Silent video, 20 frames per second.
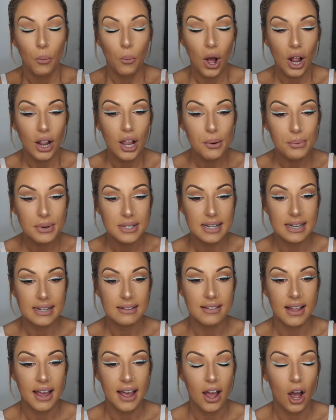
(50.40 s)
while I was
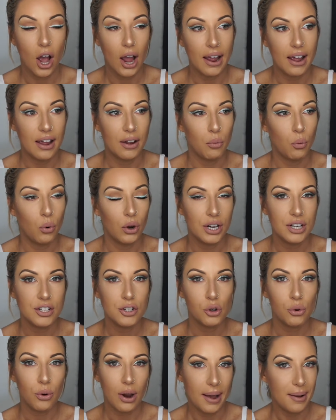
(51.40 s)
in there, I wanted
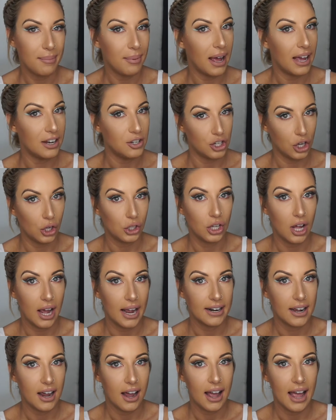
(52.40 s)
to grab a gel
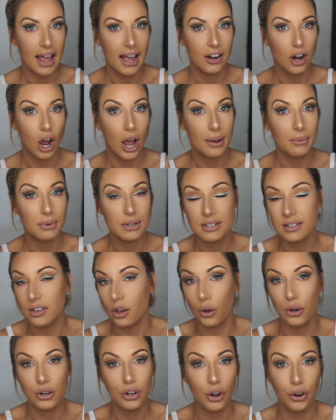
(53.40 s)
liner, and I was
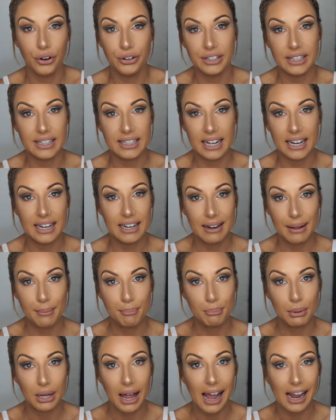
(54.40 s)
going to only get it in
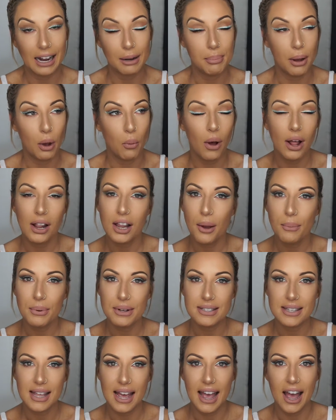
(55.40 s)
black. But while I
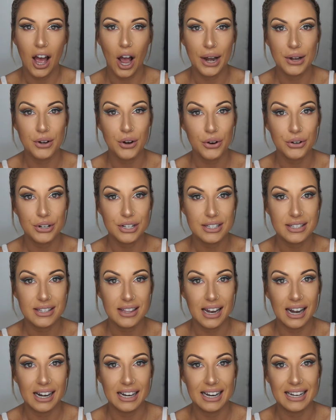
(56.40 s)
was there, I noticed
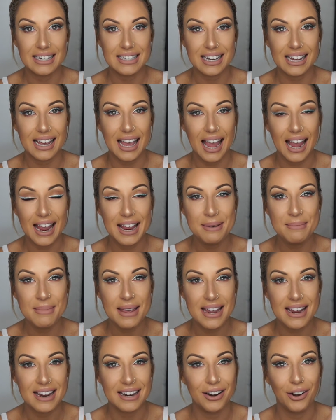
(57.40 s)
that it came
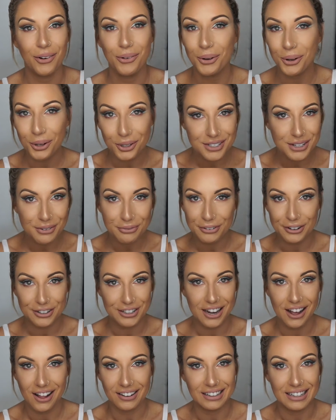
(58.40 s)
in all different
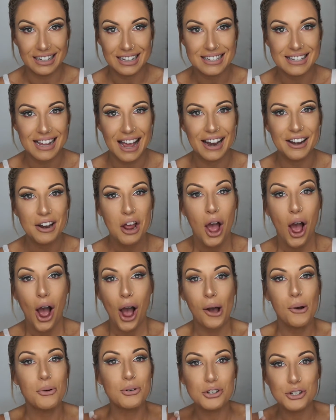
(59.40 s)
colors, and
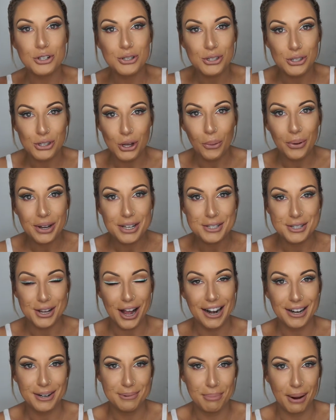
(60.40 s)
I was just so excited